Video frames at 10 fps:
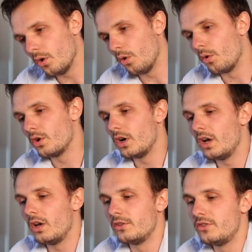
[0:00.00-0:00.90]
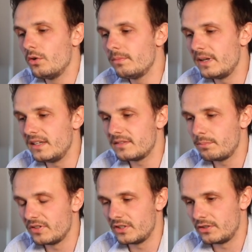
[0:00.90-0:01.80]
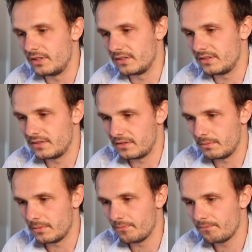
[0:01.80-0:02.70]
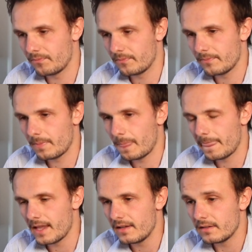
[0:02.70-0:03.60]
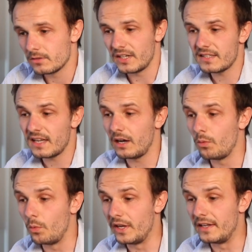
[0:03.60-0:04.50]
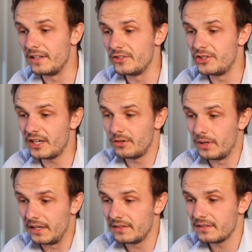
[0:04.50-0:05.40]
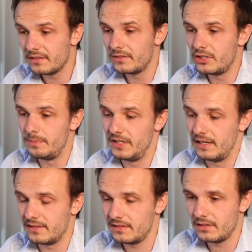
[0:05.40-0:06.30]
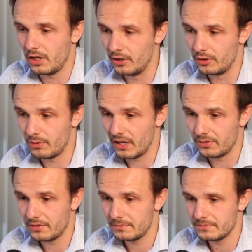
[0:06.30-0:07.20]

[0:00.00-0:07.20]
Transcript: or a zone-based positioning system. So that's how we generate GPS underground.